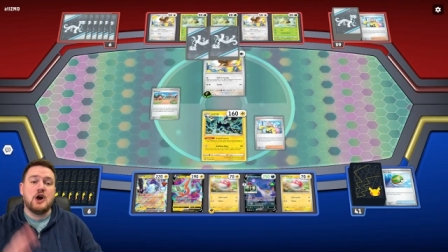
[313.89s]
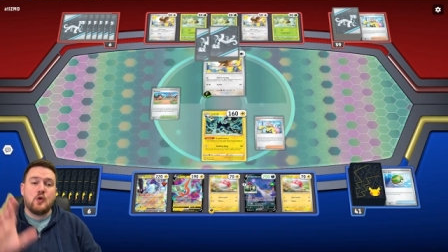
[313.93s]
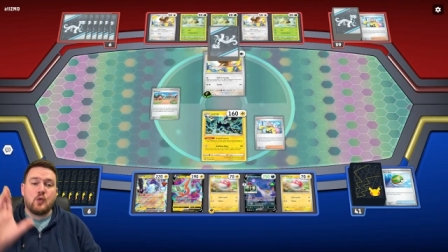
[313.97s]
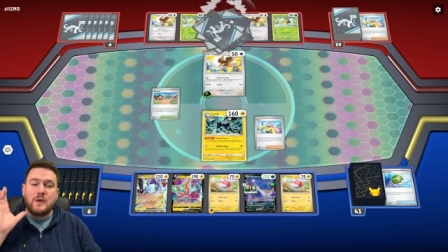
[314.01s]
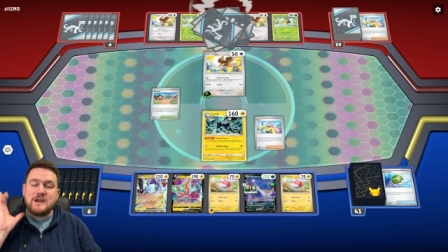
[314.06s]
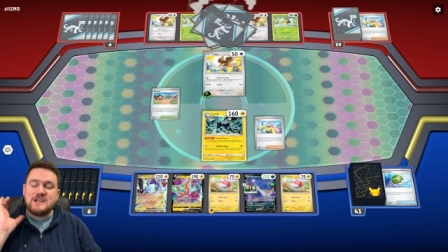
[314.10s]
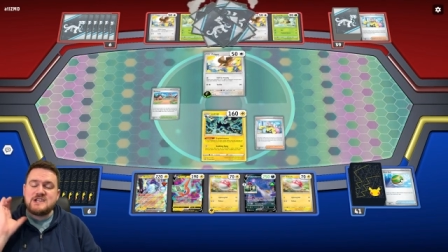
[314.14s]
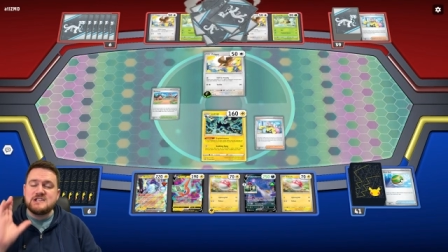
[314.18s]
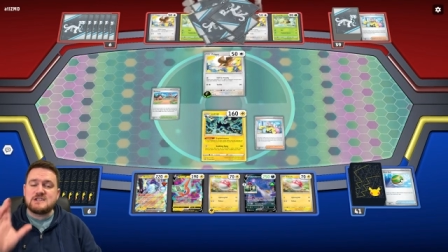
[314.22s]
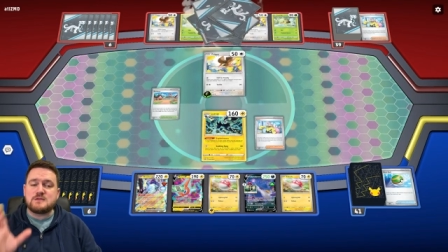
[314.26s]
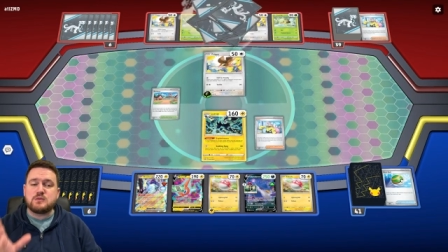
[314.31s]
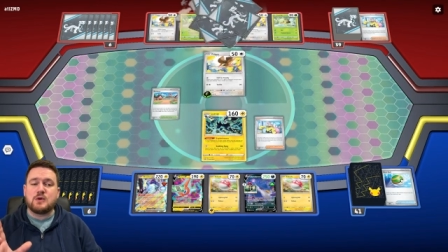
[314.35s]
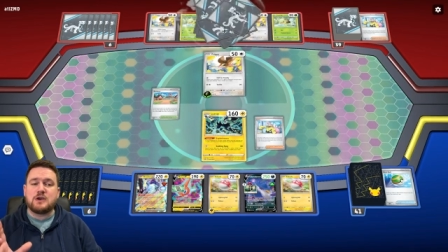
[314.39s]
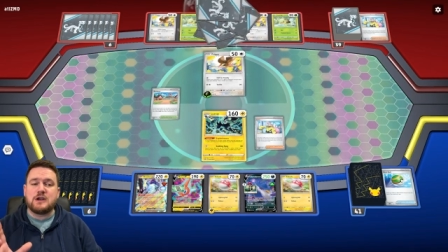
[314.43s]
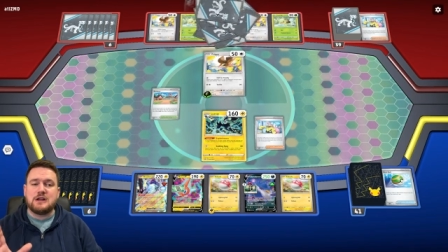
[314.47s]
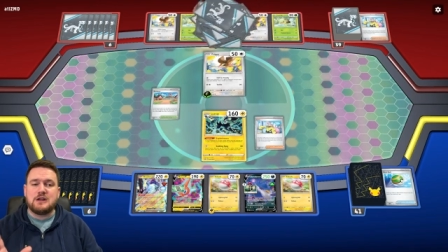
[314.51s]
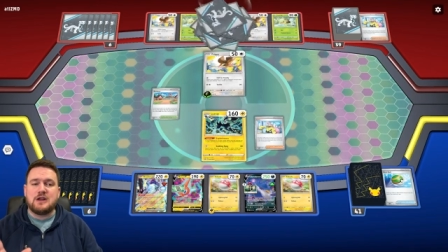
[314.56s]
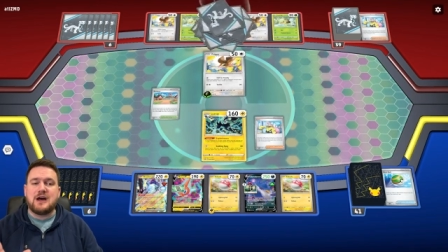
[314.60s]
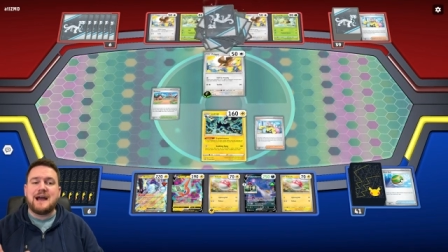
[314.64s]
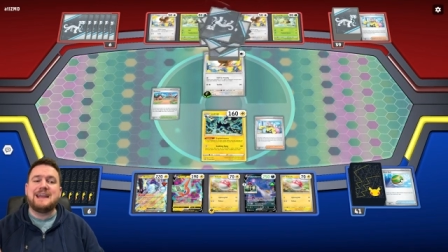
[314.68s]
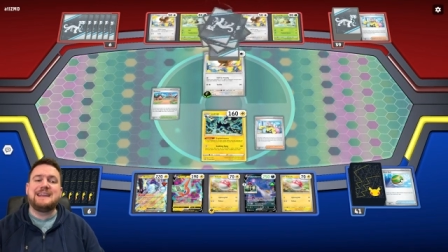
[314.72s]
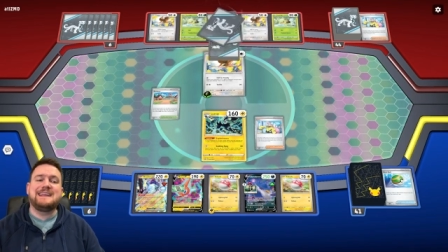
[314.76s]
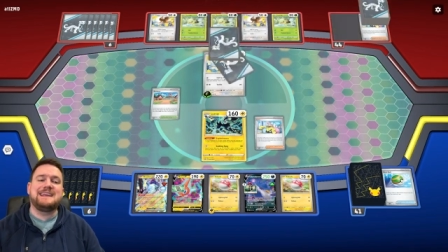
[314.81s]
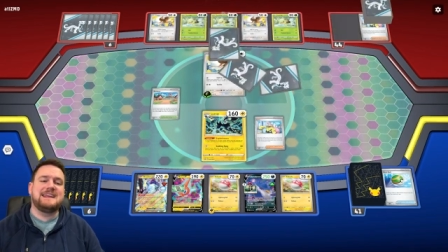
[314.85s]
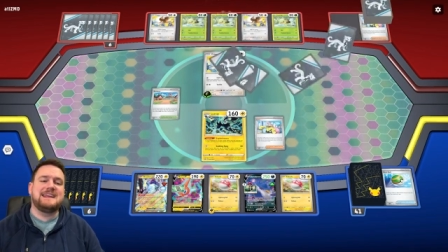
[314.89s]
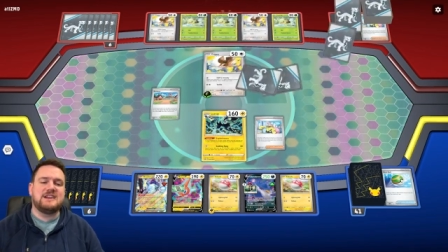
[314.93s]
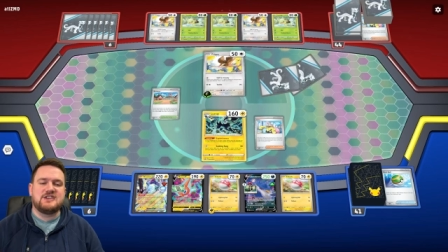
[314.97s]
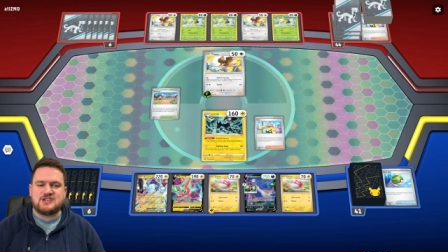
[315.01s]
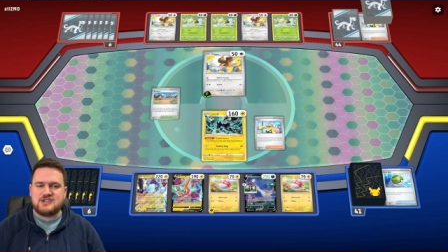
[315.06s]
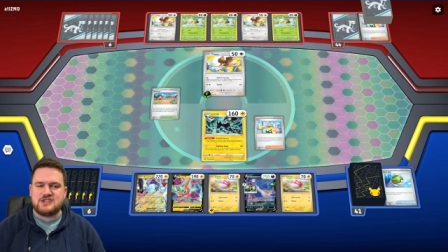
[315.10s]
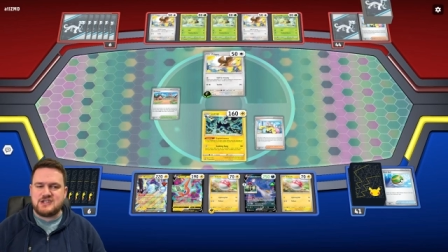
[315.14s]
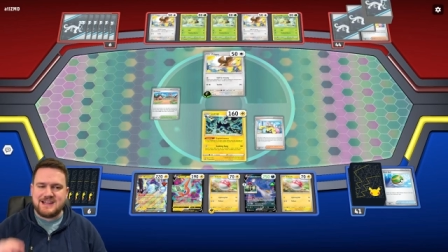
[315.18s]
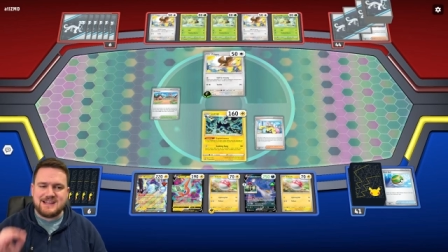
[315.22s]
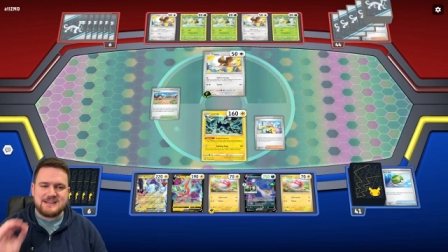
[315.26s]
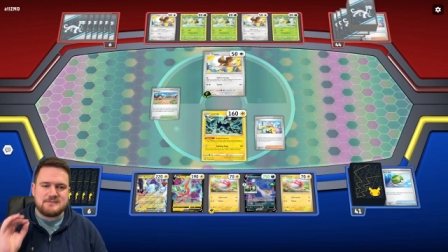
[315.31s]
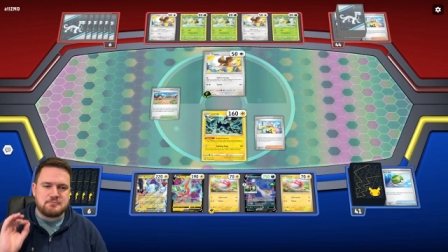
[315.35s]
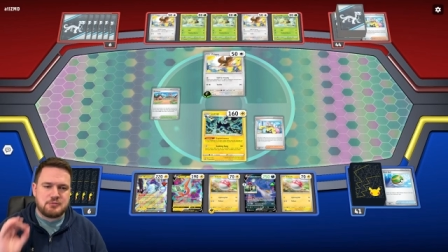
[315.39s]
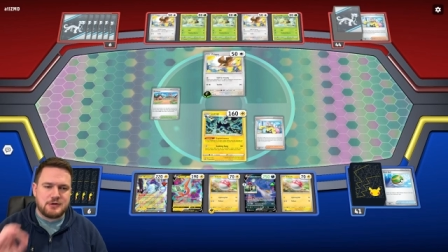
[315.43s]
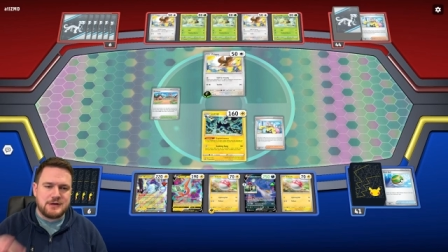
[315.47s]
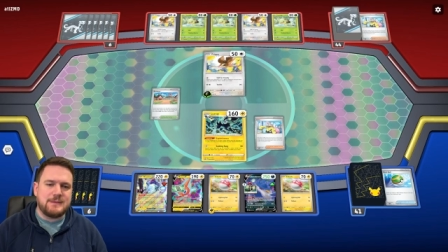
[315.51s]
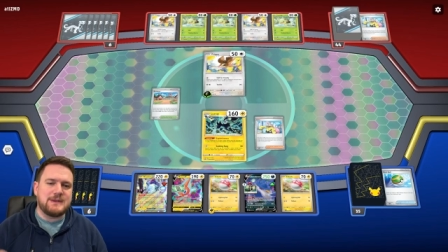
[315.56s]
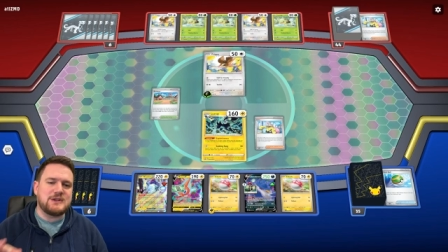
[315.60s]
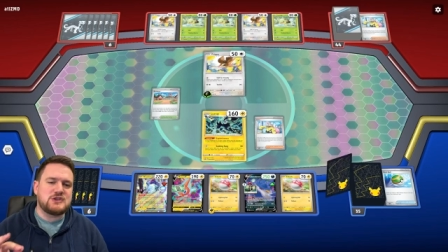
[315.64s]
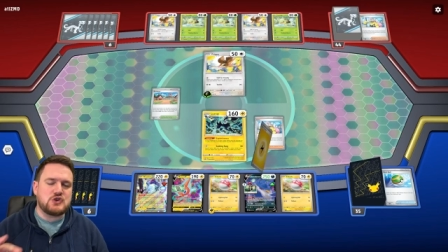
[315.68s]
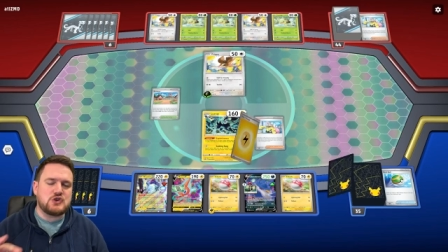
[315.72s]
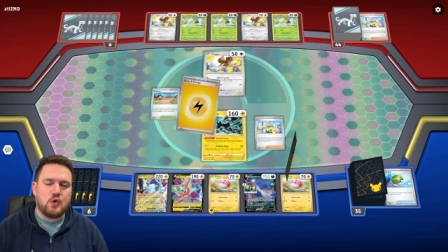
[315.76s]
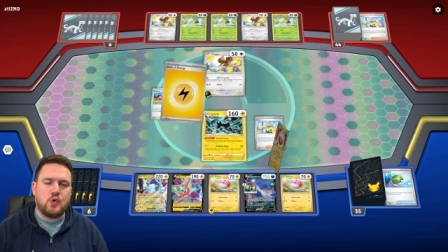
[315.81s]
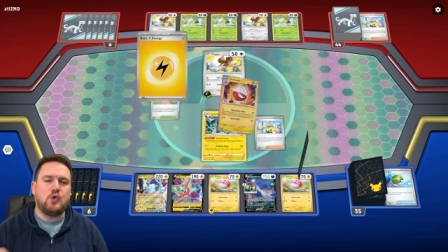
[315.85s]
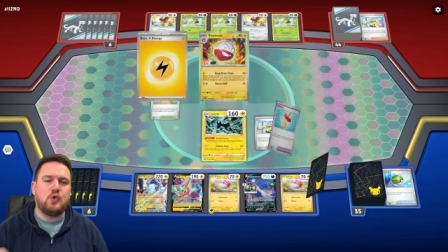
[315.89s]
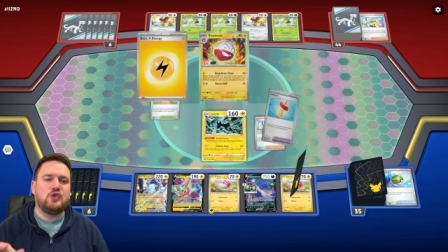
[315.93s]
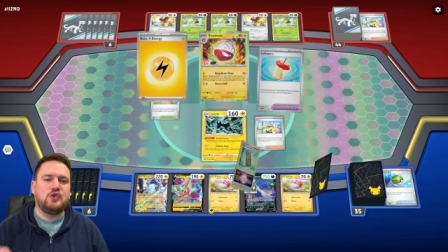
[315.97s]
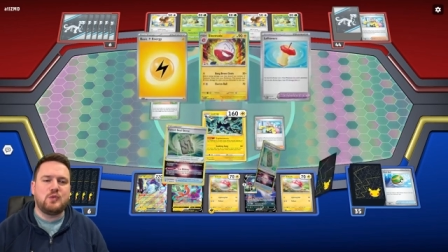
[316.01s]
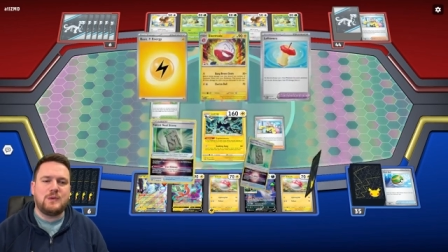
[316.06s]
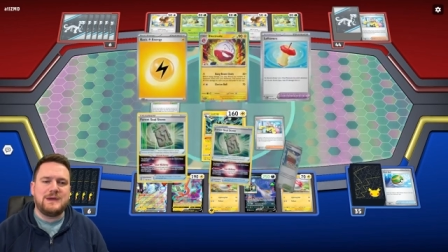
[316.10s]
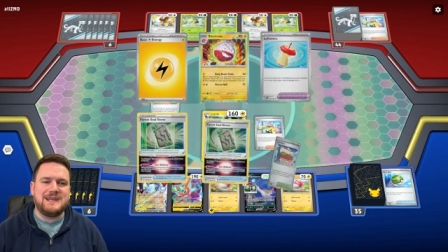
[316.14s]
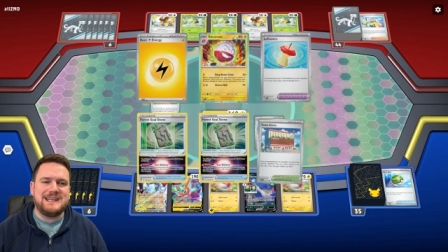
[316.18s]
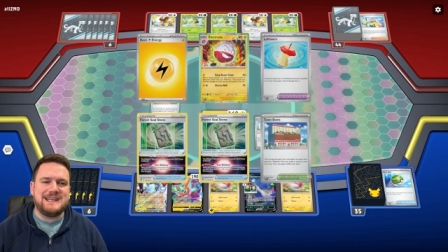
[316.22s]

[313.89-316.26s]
We just want a lightning energy. That's pretty much all that we